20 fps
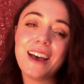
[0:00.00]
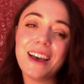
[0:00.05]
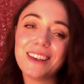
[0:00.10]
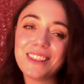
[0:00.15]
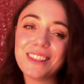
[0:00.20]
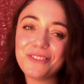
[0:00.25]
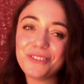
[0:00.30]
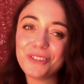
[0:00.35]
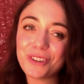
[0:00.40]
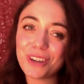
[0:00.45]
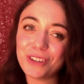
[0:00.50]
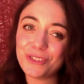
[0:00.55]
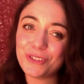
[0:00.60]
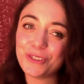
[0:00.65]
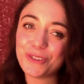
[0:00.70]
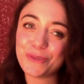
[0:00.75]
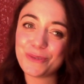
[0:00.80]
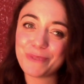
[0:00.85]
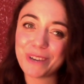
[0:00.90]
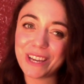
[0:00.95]
I love you guys
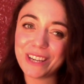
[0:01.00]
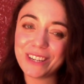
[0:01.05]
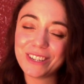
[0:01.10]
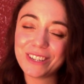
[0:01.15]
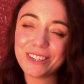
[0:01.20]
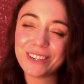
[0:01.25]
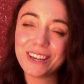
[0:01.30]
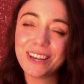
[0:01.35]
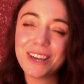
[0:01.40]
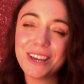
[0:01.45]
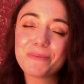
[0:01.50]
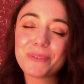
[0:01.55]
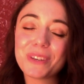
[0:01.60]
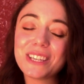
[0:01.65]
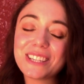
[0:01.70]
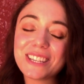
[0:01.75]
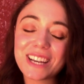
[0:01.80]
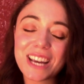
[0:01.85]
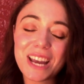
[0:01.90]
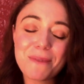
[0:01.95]
so much.
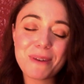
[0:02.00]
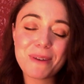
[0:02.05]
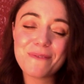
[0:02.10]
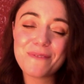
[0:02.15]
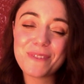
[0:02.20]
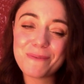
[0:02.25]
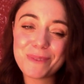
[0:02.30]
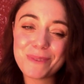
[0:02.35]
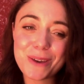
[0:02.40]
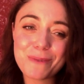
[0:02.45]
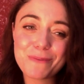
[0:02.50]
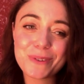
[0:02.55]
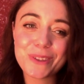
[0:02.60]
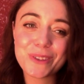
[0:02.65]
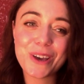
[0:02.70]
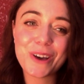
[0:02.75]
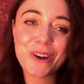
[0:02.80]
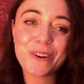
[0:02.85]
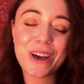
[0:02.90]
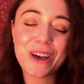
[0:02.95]
Please check out my Vimeo
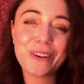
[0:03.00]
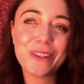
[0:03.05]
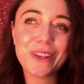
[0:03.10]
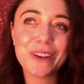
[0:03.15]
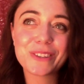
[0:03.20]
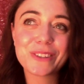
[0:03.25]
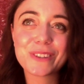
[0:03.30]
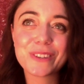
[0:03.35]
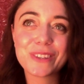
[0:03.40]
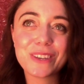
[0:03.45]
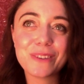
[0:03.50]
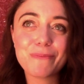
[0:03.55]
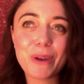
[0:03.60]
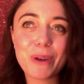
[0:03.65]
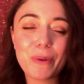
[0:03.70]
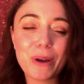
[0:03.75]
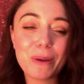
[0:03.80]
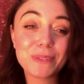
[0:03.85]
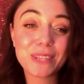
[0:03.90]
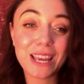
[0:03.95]
below. I'll also leave
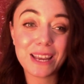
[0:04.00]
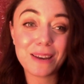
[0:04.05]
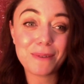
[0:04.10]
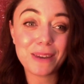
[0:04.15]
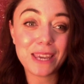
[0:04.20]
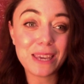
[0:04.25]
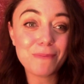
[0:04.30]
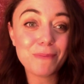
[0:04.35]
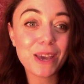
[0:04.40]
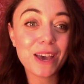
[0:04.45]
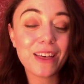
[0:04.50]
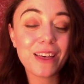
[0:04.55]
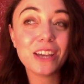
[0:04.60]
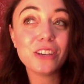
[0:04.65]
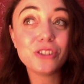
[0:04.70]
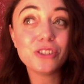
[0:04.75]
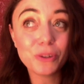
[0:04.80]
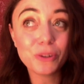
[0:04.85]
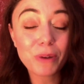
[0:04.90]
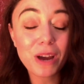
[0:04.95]
my website and my email.
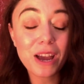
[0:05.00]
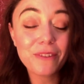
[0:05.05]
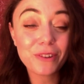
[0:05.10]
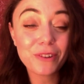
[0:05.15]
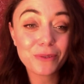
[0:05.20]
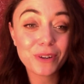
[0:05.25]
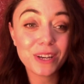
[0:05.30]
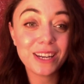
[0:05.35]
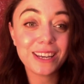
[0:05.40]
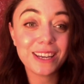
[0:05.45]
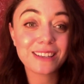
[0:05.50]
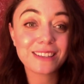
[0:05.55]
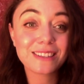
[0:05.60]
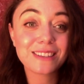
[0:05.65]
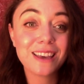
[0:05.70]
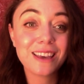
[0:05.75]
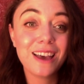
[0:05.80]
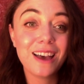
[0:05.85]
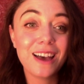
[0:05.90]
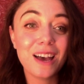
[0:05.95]
I do private
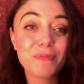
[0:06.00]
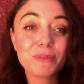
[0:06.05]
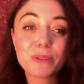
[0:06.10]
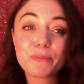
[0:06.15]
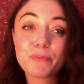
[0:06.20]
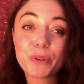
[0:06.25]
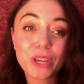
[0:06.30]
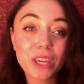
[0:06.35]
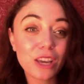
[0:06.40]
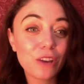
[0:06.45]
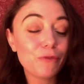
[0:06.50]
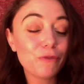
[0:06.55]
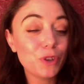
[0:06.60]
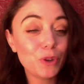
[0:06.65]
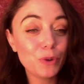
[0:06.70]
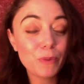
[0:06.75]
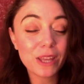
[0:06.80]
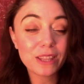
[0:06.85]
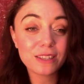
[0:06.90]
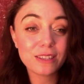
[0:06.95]
readings. I'm just booking a
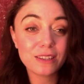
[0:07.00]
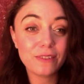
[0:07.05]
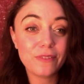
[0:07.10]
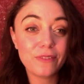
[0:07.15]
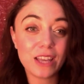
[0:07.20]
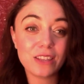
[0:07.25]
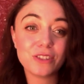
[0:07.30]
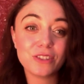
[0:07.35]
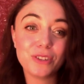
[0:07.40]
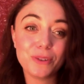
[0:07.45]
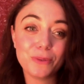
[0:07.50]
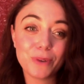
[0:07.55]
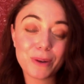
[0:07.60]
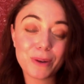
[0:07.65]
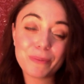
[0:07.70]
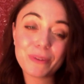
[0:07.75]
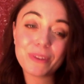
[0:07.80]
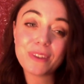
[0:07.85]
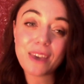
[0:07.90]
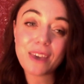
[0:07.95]
few months in advance, so you
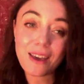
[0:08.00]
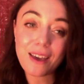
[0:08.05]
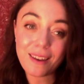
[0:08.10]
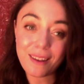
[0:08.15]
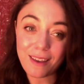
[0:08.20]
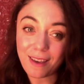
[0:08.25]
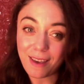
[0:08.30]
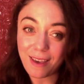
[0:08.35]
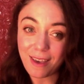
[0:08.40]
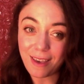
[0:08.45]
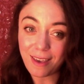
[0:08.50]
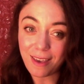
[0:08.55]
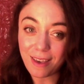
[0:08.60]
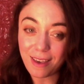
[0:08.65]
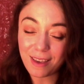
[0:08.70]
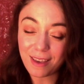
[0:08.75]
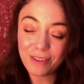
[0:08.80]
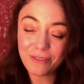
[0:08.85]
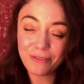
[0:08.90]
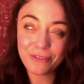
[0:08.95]
want to plan
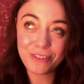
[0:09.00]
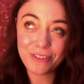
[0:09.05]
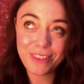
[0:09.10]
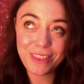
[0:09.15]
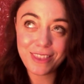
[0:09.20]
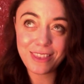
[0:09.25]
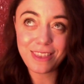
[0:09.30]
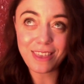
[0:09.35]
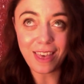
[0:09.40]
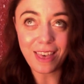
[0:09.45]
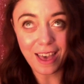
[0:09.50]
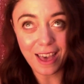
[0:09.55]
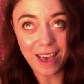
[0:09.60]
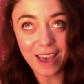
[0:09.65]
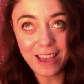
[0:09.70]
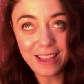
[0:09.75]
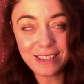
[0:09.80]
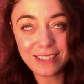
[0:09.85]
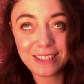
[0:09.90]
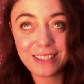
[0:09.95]
ahead for
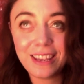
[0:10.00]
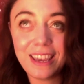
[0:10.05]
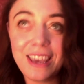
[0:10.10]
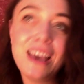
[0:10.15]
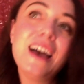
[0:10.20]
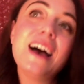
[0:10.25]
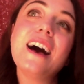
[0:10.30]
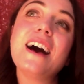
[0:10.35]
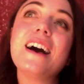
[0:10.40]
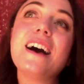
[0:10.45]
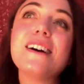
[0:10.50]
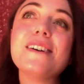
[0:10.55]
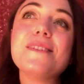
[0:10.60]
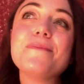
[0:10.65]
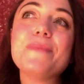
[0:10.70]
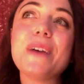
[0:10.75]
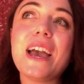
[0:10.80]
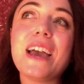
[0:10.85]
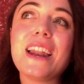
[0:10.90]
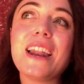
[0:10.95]
that.
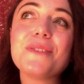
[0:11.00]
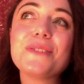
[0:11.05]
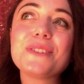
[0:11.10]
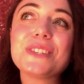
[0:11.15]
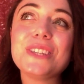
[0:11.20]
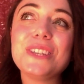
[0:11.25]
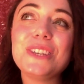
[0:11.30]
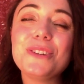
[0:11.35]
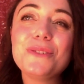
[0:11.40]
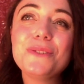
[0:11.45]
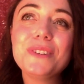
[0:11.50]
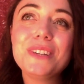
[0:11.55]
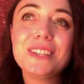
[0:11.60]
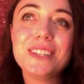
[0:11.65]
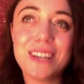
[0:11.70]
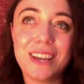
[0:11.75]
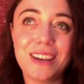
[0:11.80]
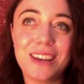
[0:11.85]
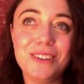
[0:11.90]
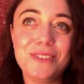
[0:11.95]
Um, and I will see you
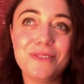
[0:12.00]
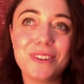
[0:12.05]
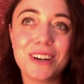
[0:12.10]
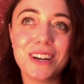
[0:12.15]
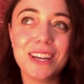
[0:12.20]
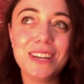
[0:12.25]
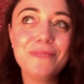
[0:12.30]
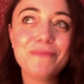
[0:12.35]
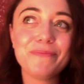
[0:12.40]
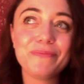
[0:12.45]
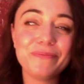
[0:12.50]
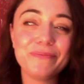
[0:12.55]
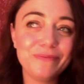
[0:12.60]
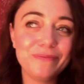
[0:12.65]
in January.